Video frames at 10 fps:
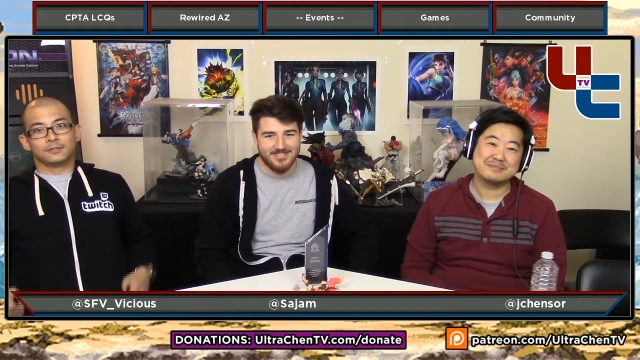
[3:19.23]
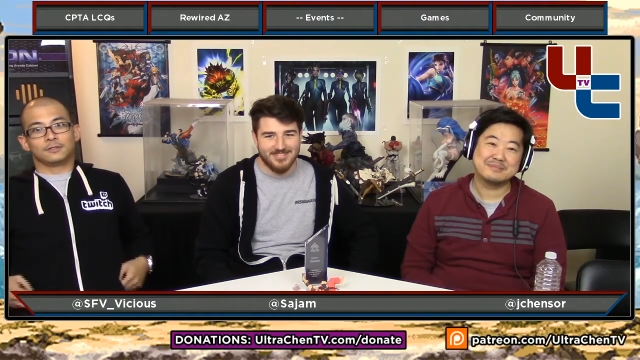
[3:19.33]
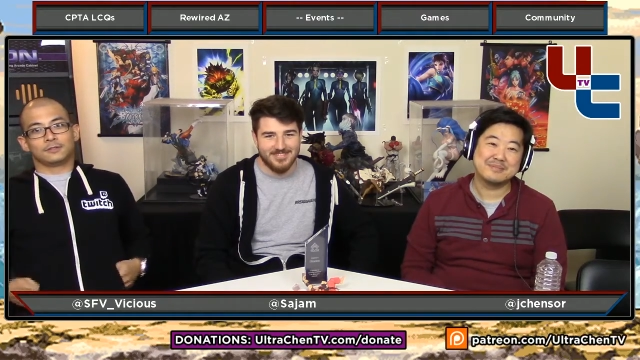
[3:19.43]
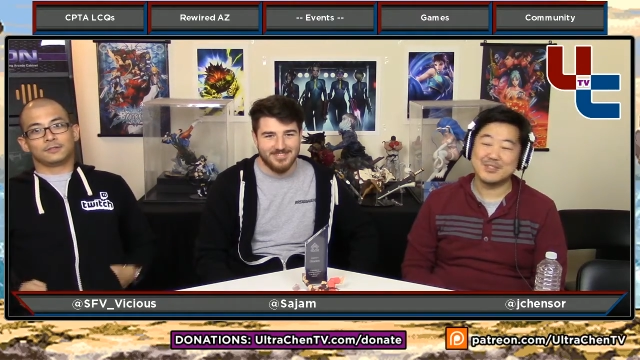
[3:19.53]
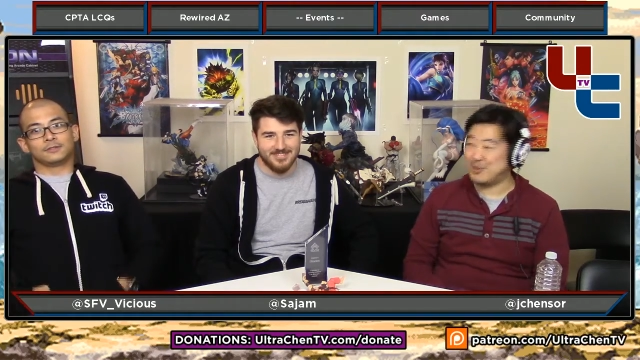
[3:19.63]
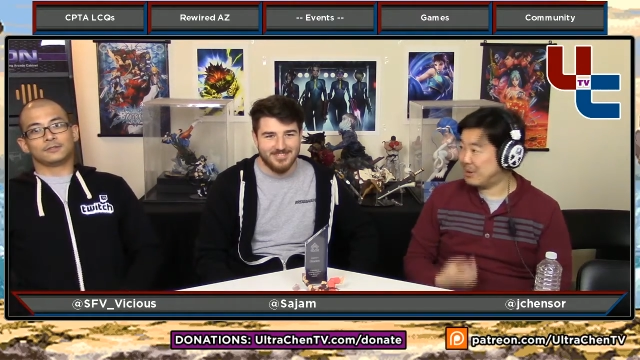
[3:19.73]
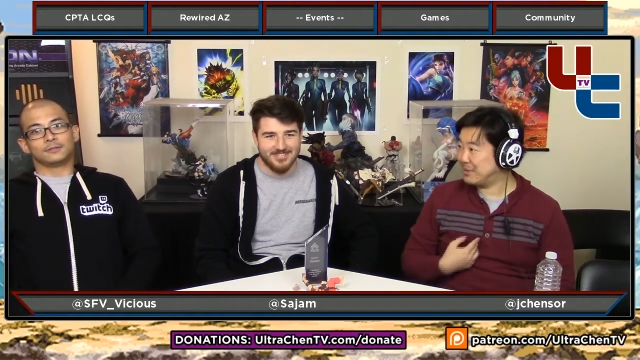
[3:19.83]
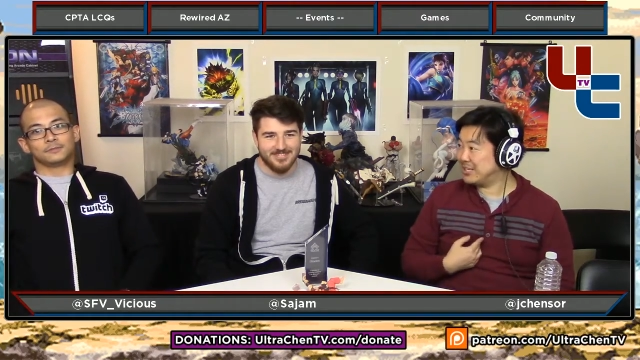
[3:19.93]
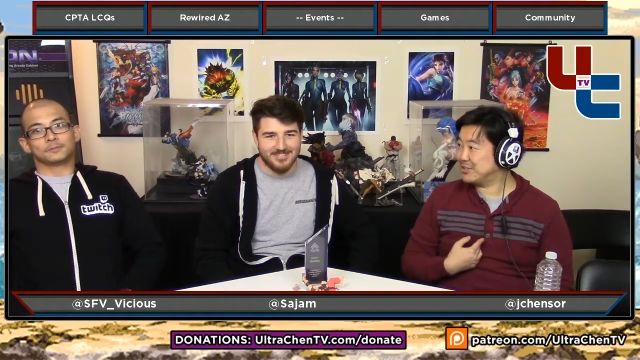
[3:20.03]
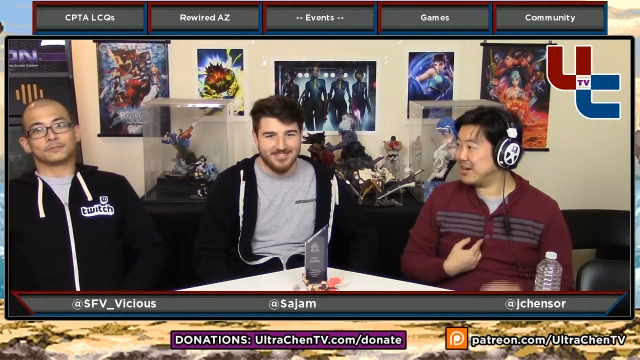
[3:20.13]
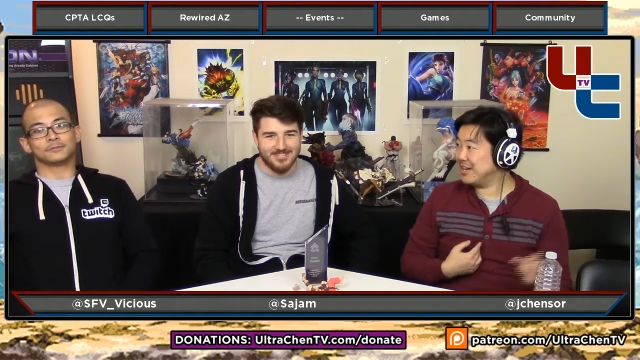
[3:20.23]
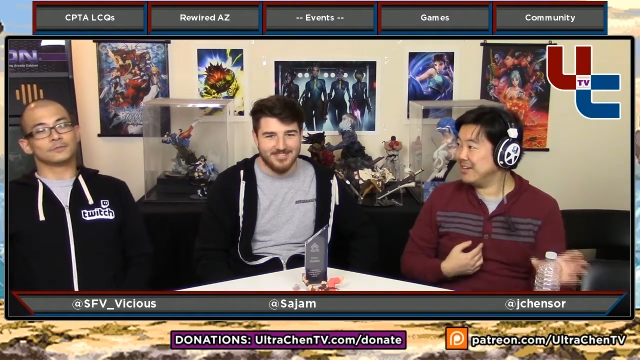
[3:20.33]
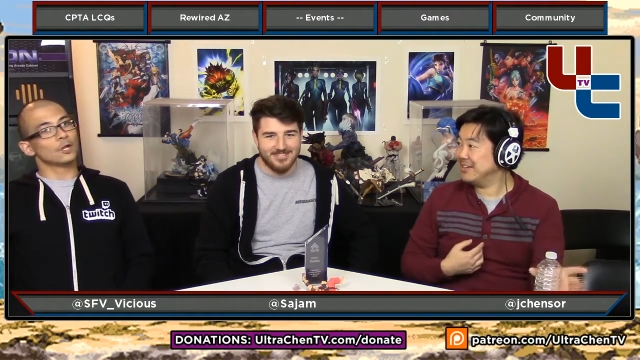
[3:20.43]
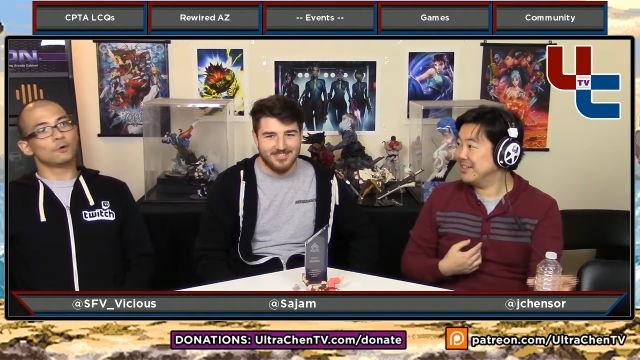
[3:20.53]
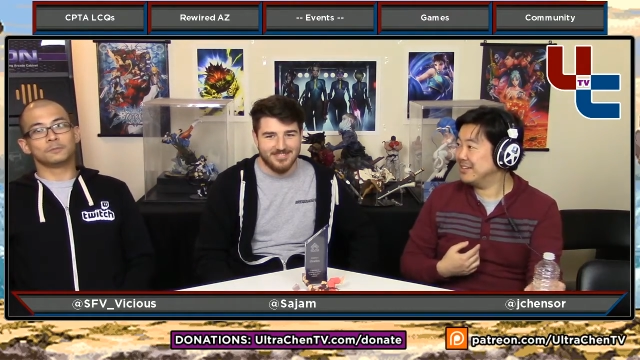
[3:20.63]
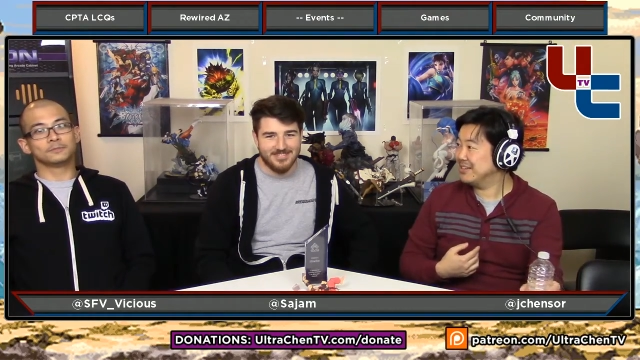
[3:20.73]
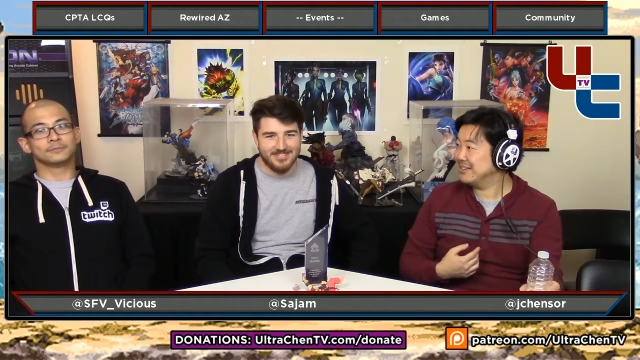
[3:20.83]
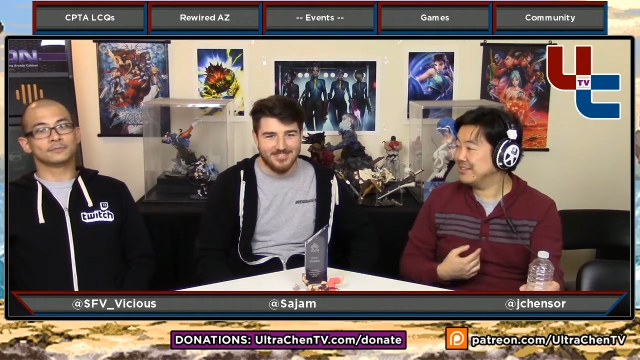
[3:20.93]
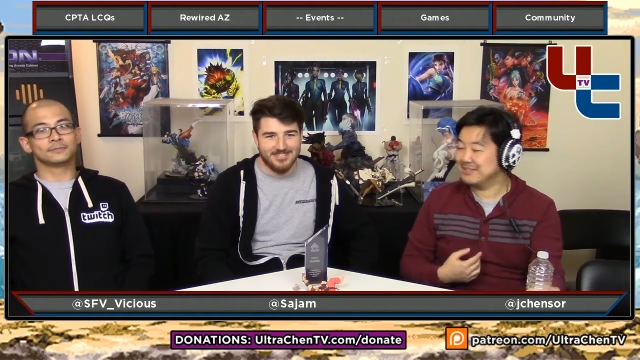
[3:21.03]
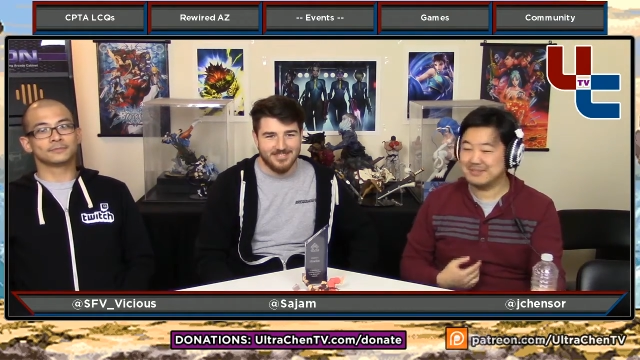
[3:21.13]
Speaker 1: You want me to try? Nope.
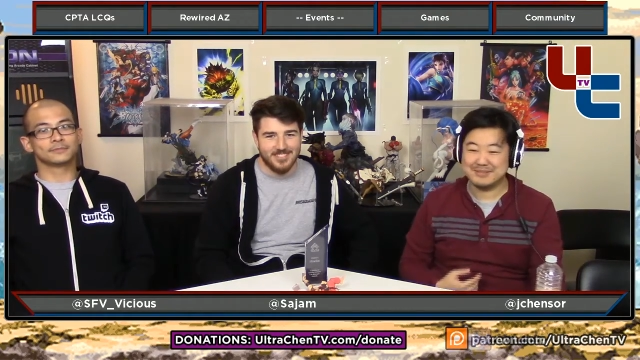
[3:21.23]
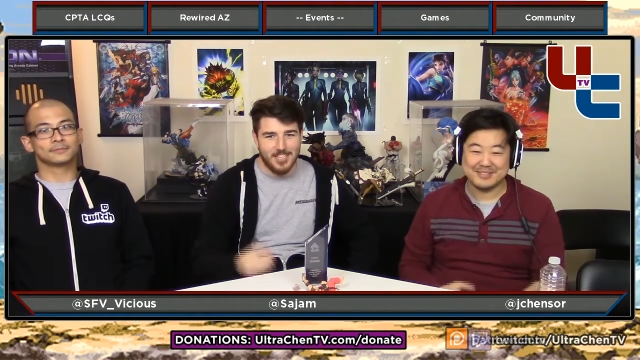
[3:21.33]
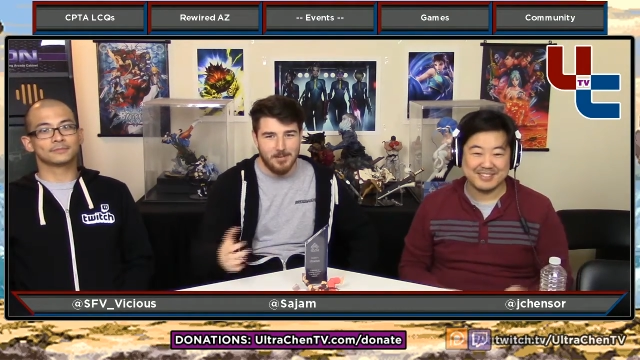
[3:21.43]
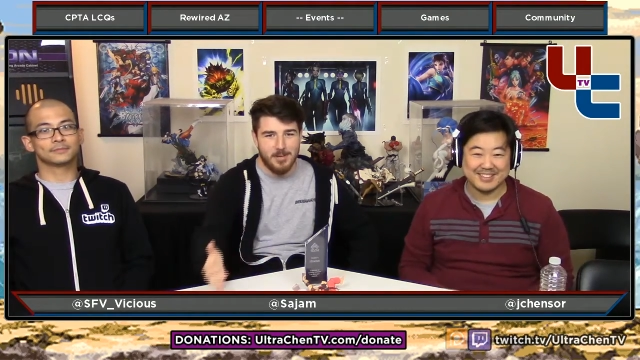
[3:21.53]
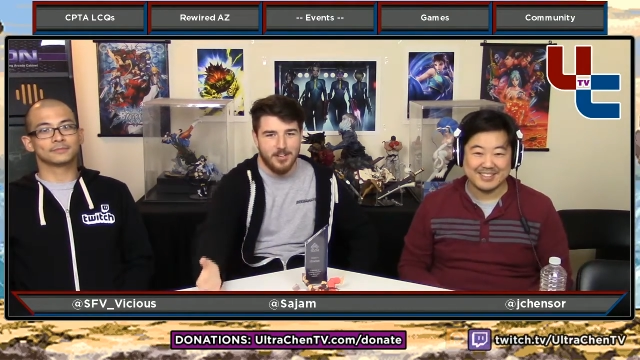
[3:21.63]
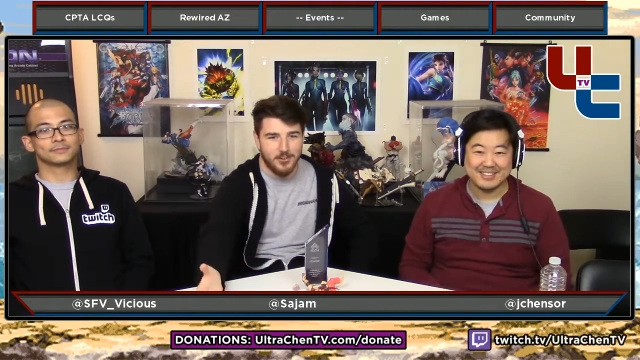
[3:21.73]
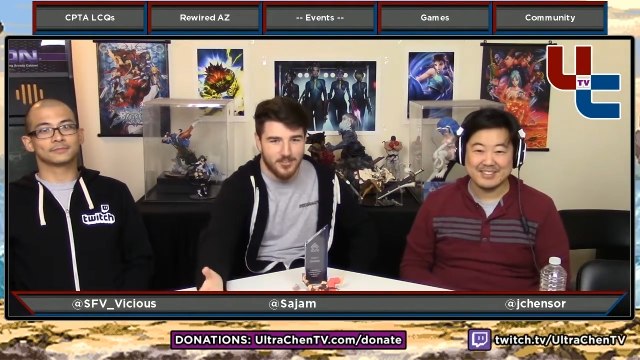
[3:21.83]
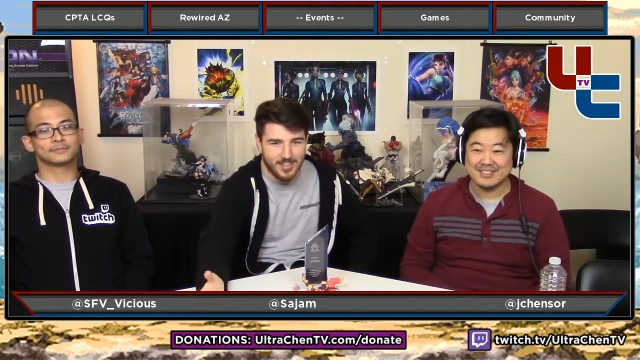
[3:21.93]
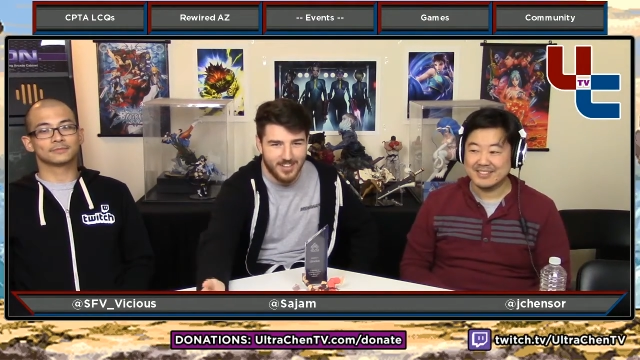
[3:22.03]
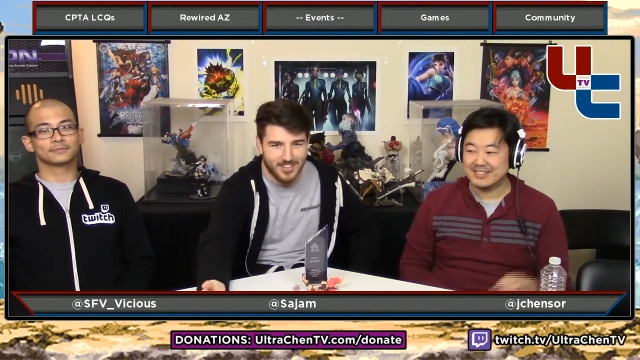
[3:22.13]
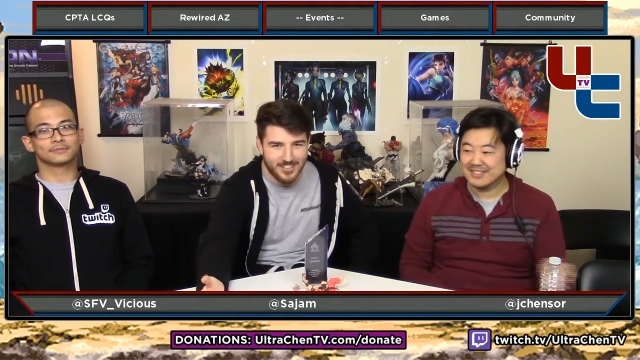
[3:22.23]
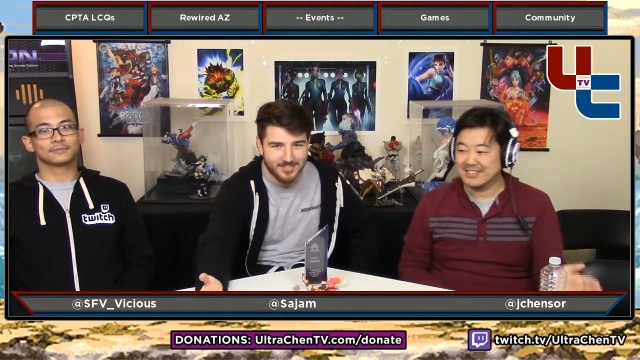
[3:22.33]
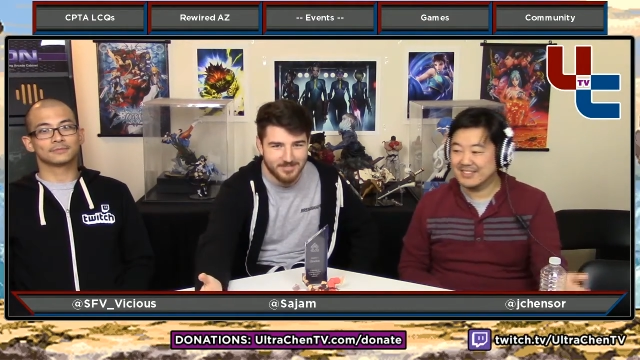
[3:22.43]
Speaker 2: Slide it back over. I got it.